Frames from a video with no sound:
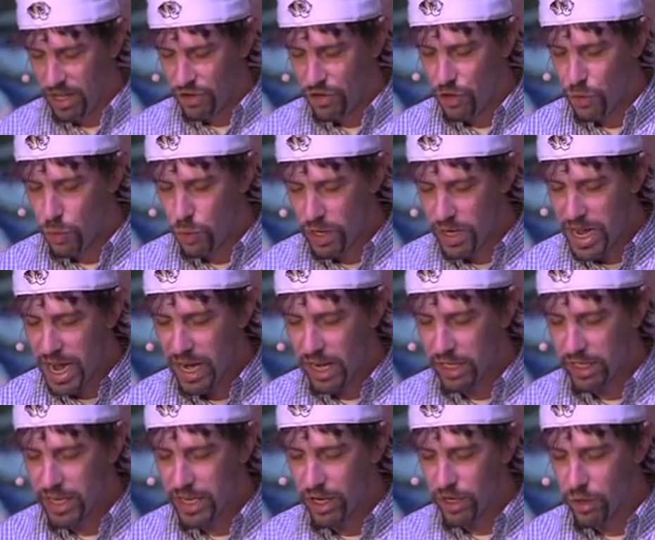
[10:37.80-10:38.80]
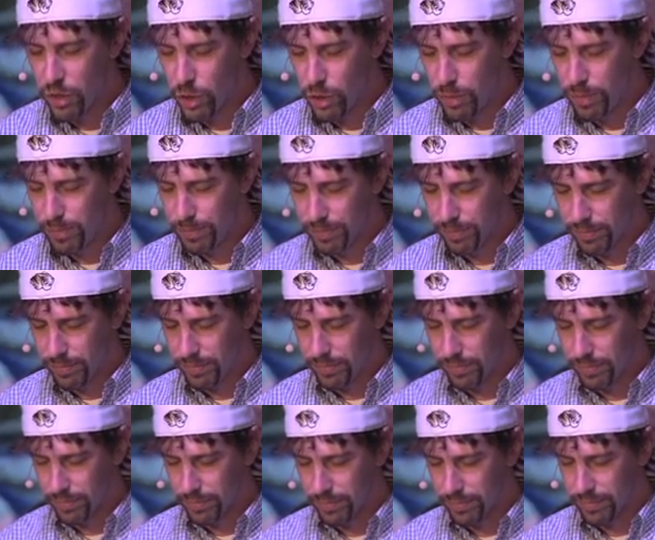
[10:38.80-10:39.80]
She would not clean her room,
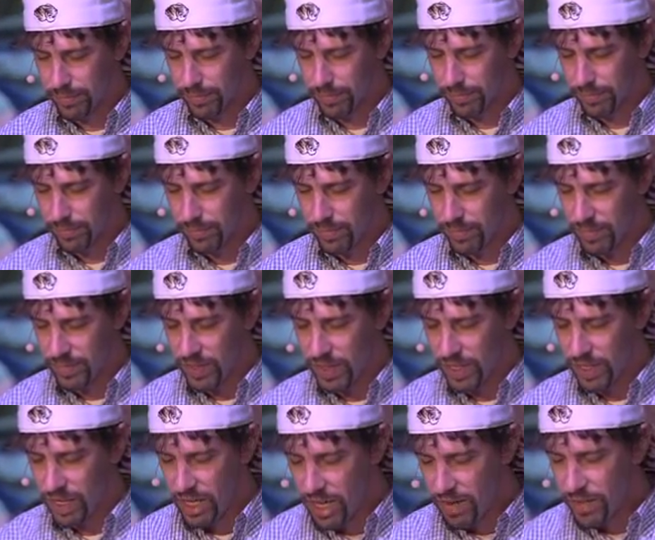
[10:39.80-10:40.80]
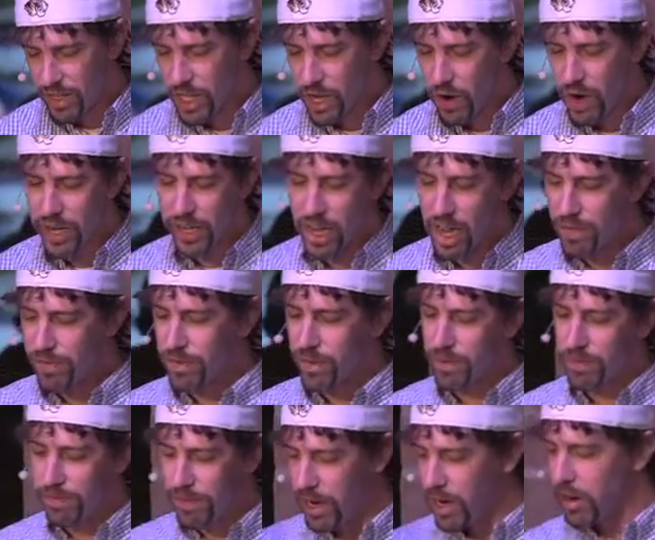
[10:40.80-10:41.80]
even though I gave
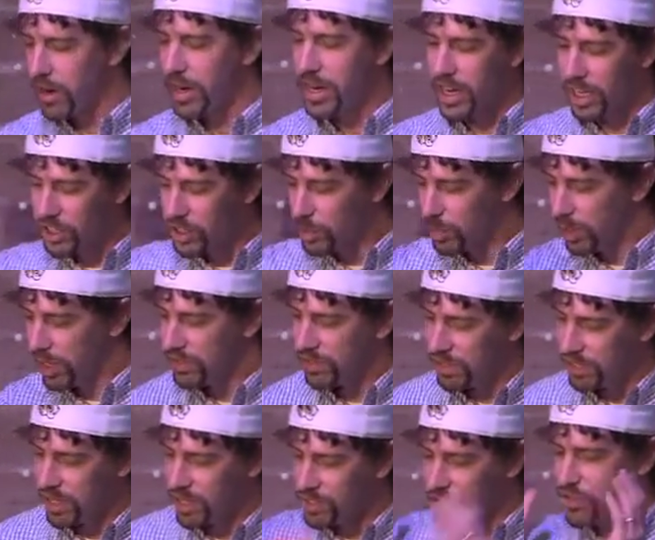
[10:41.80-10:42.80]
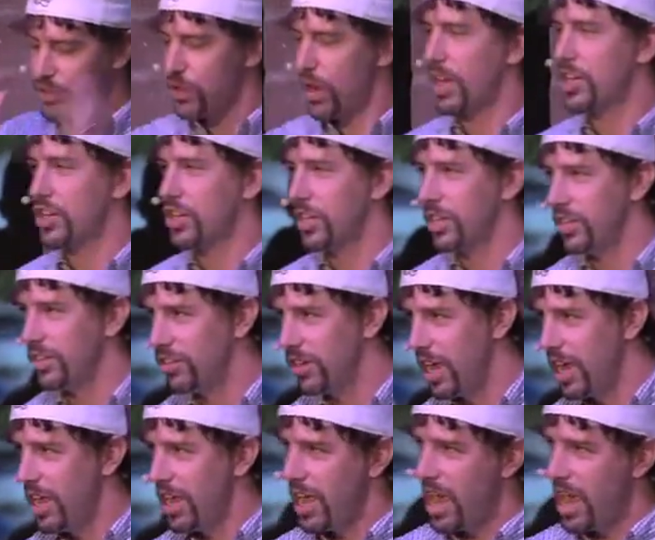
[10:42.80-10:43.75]
her very explicit instructions